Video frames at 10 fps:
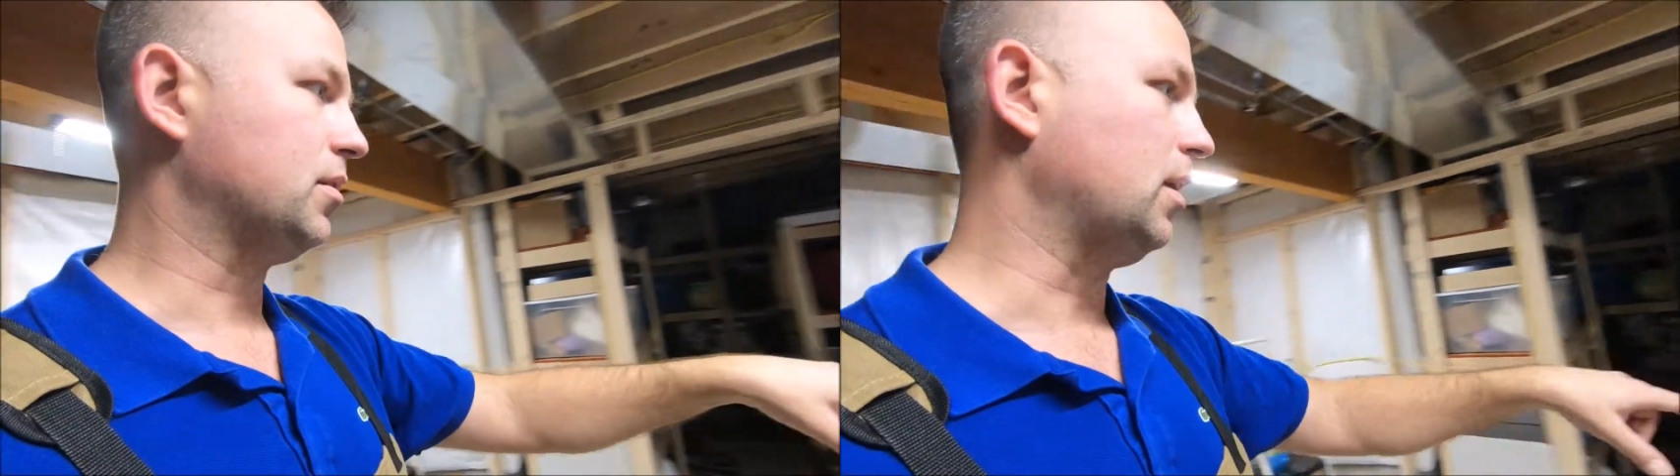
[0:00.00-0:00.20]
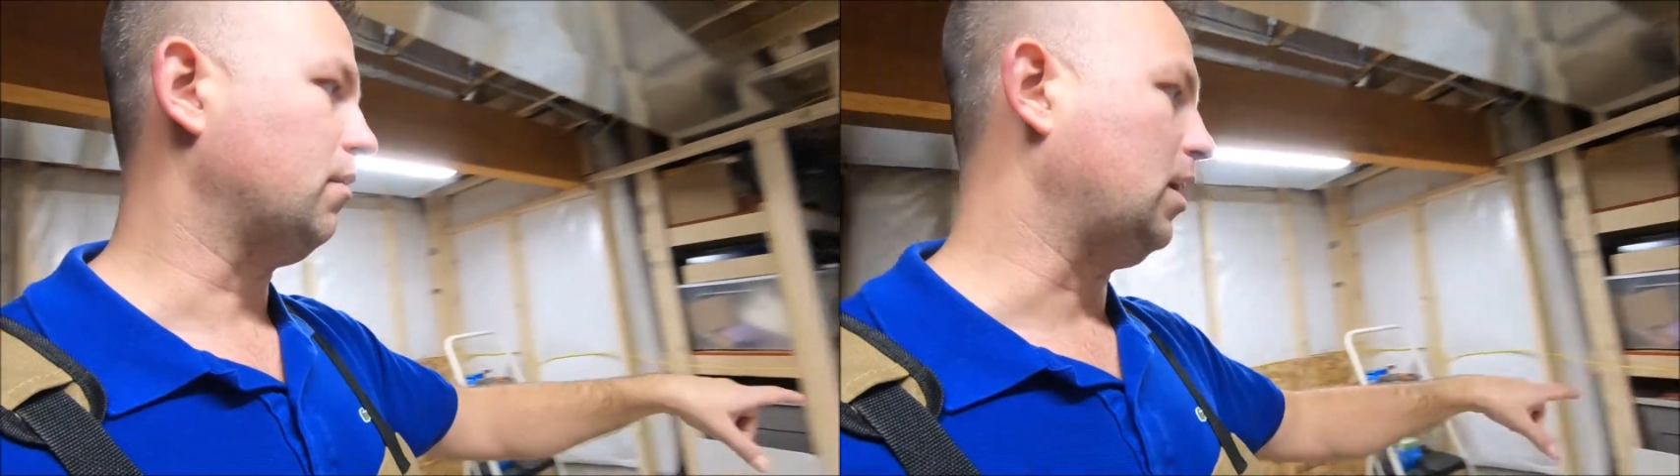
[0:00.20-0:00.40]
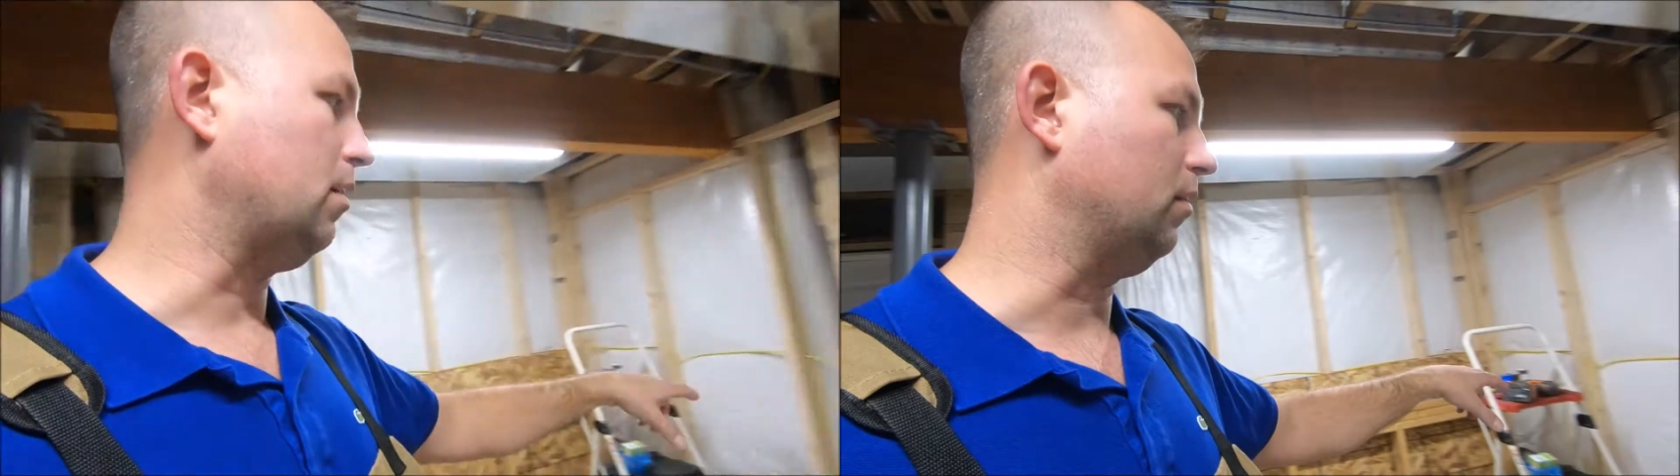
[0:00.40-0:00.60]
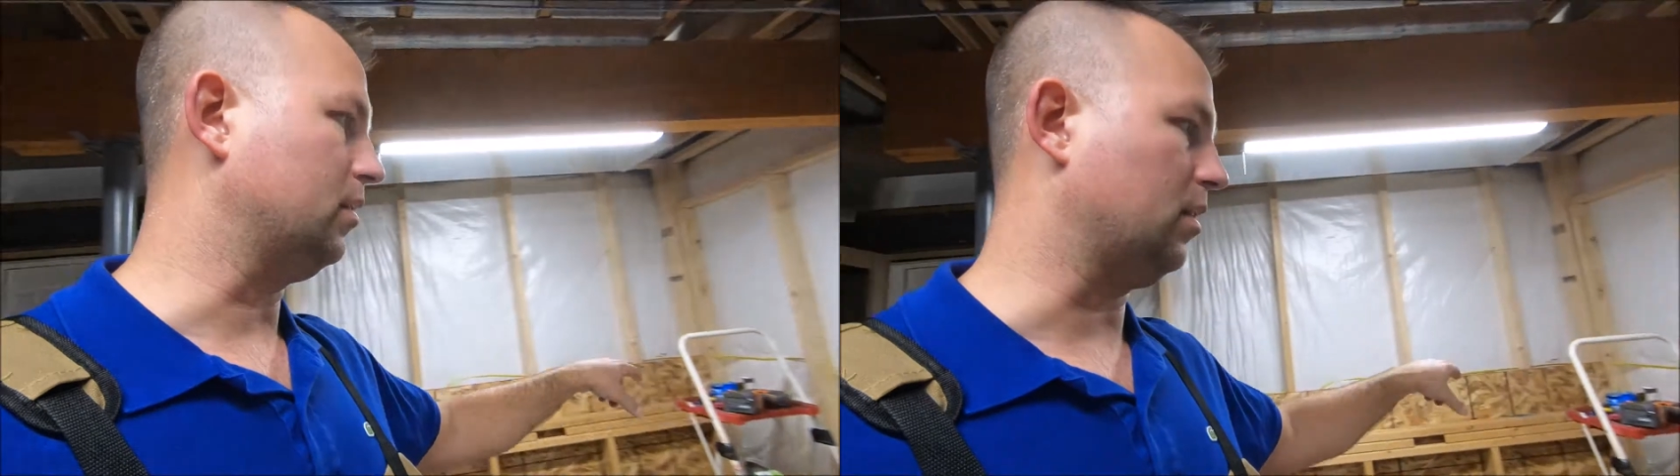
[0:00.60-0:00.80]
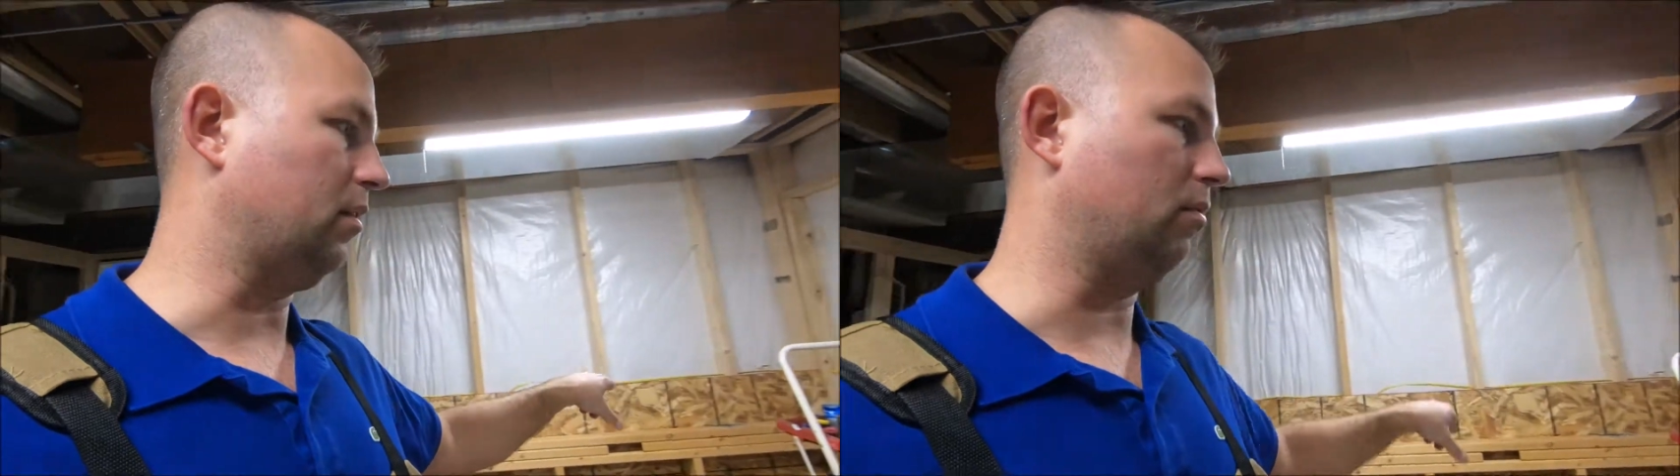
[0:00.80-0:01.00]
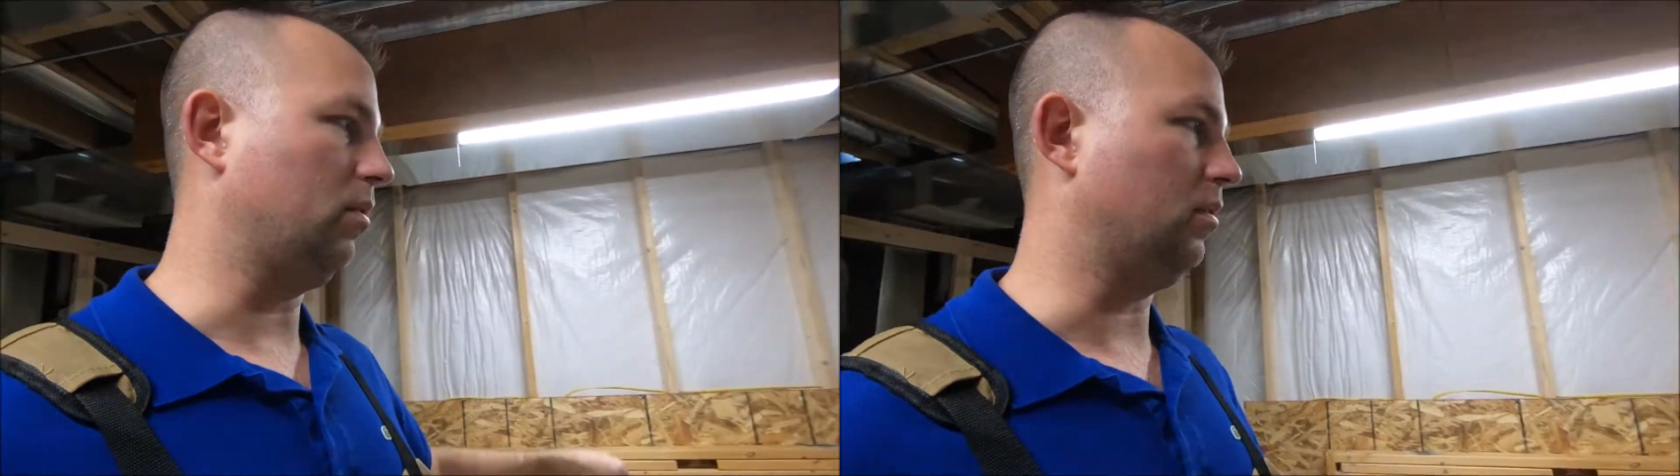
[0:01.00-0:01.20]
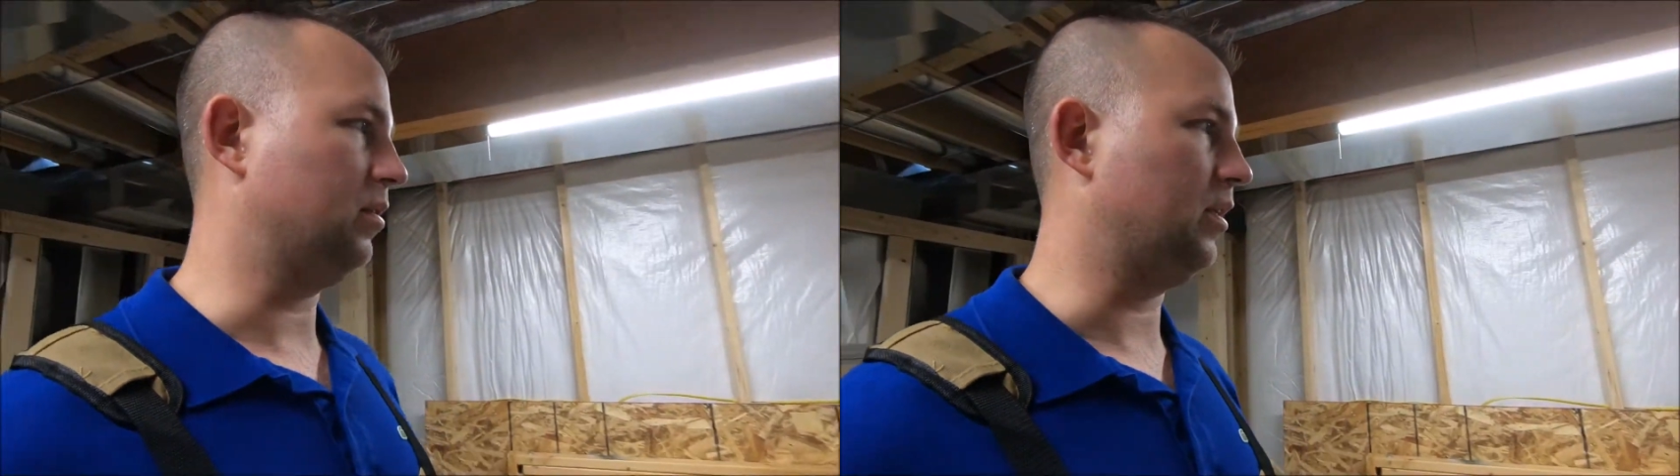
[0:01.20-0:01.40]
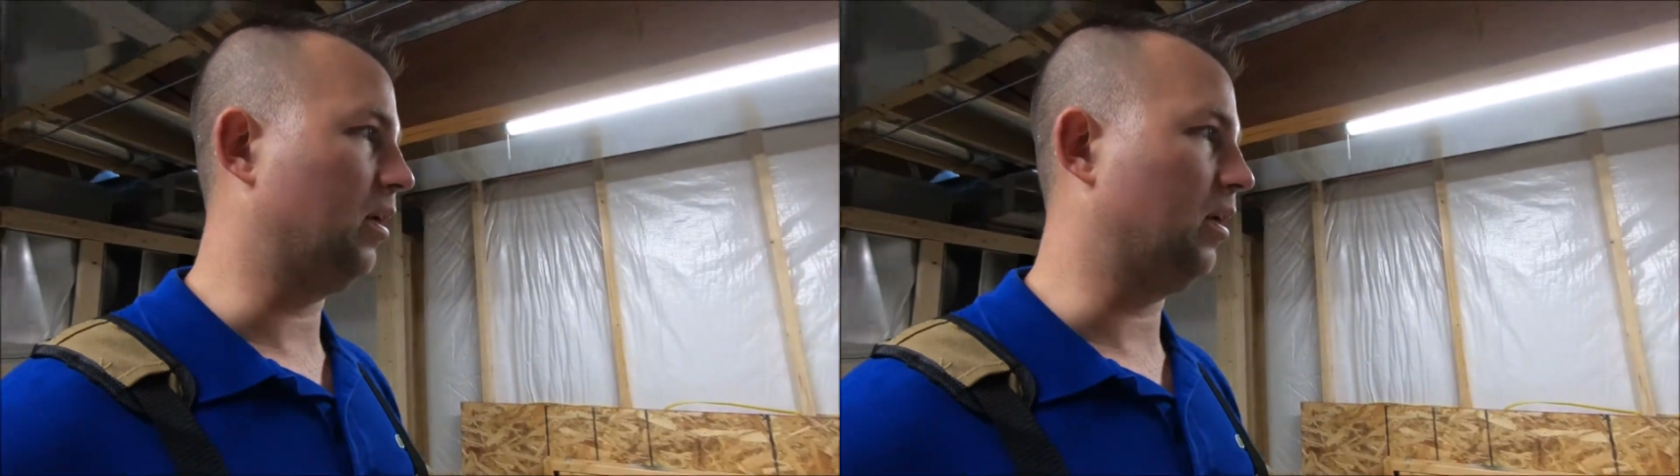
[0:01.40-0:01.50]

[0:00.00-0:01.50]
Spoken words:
7 outlets on the walls here.